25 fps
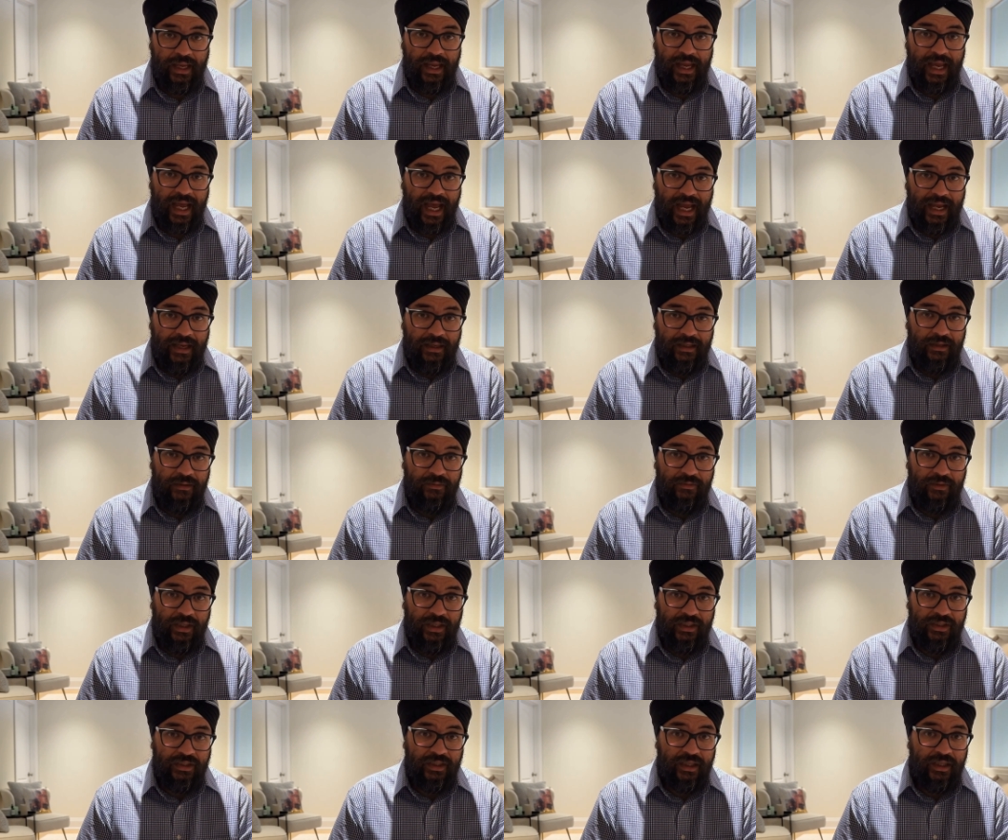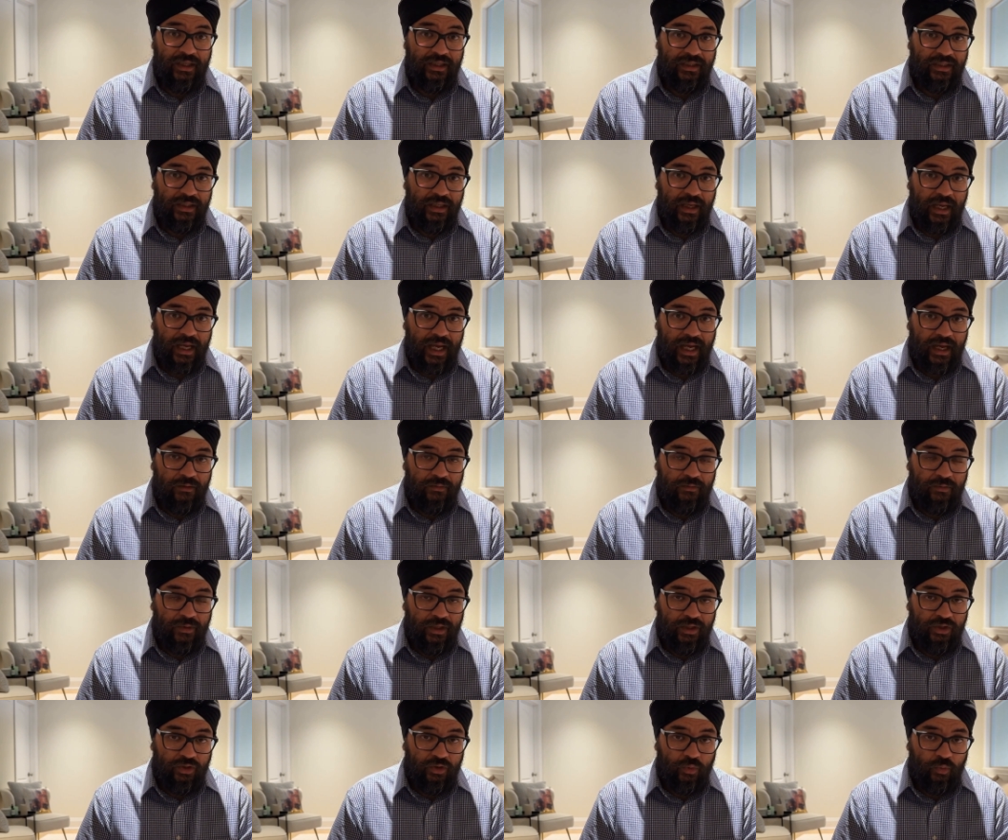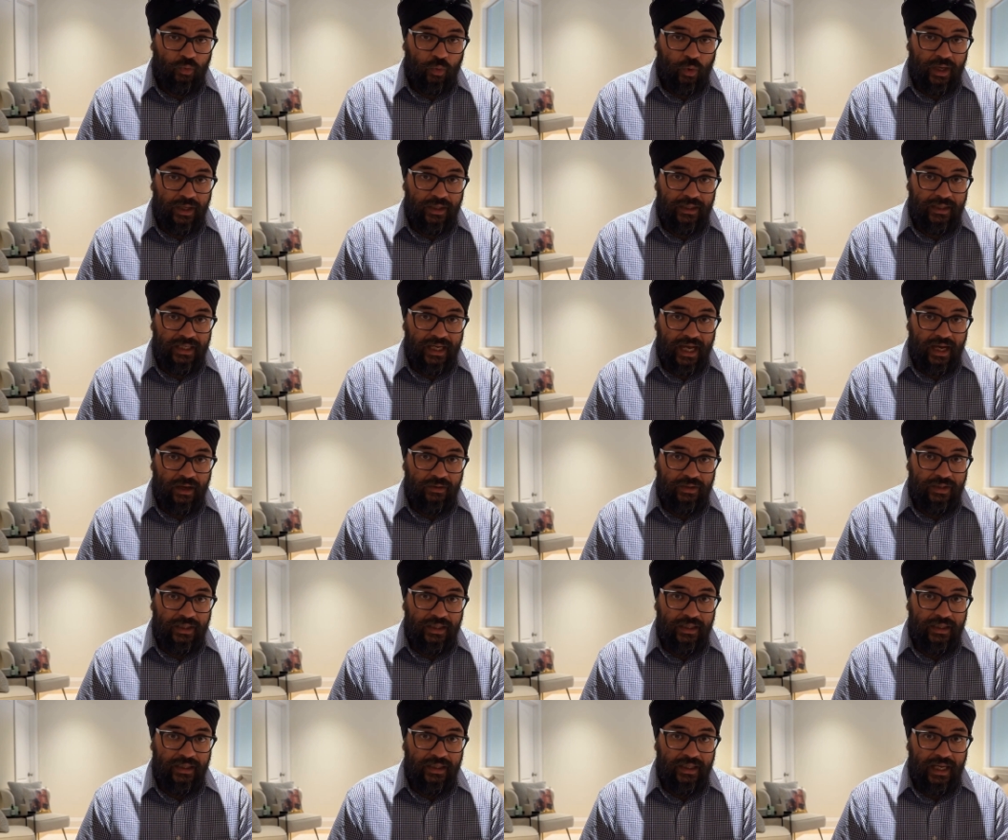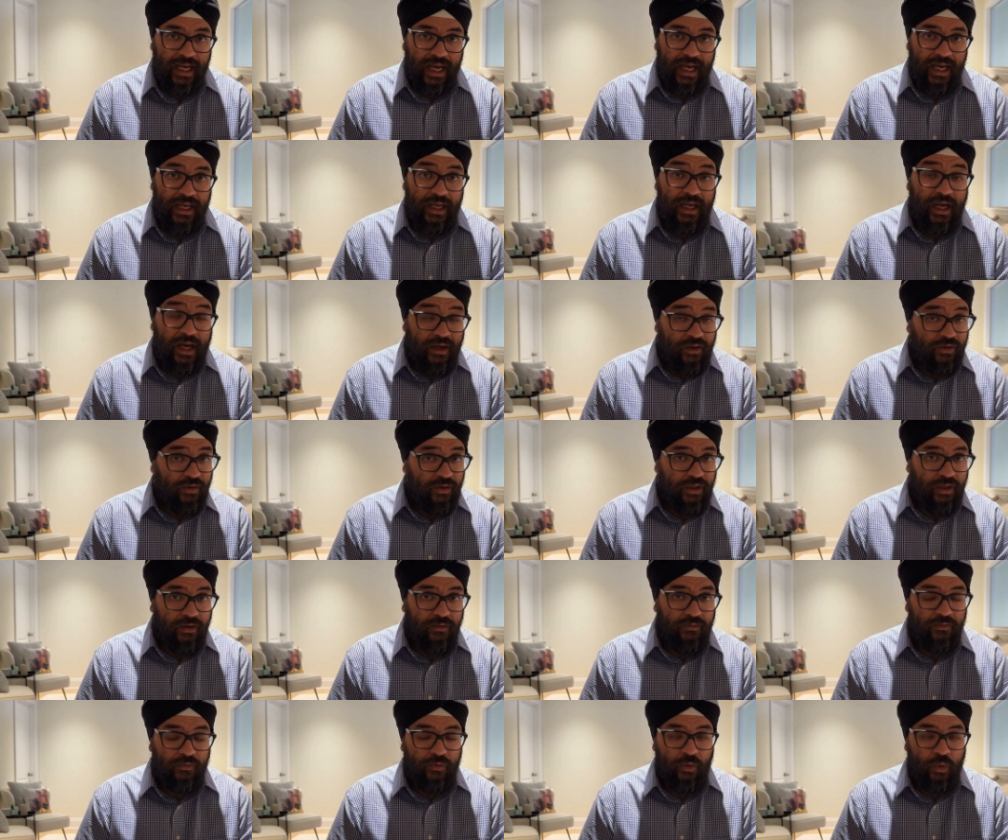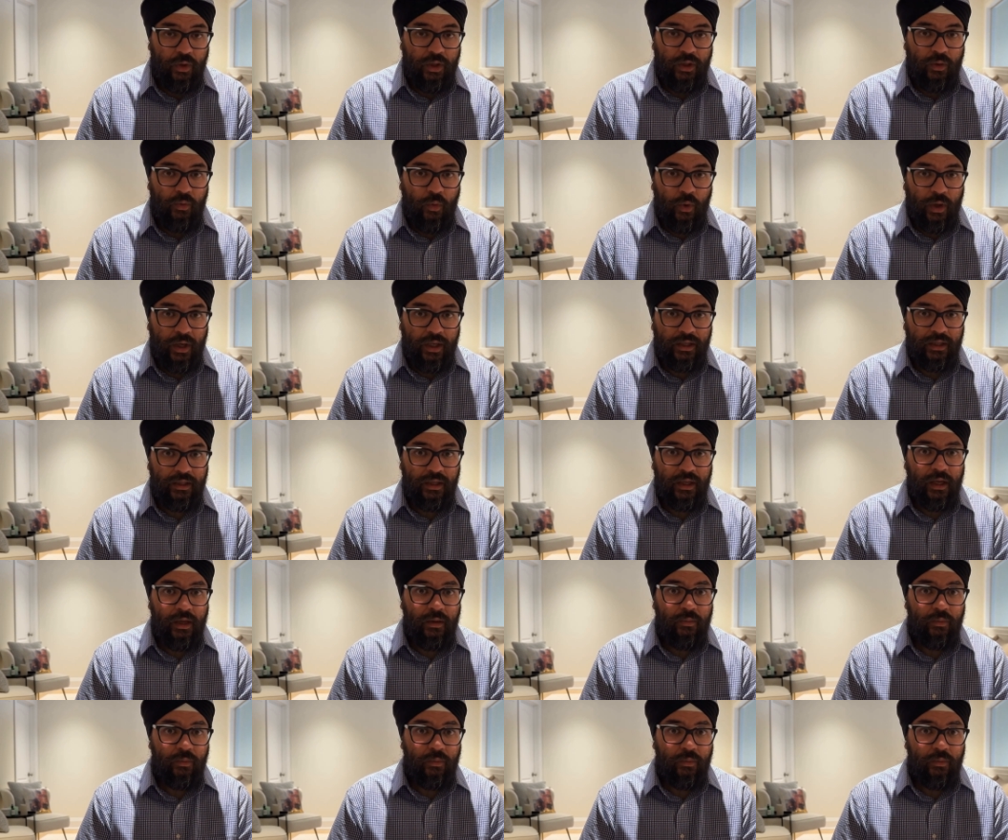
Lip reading: Active listings have reached 1,941,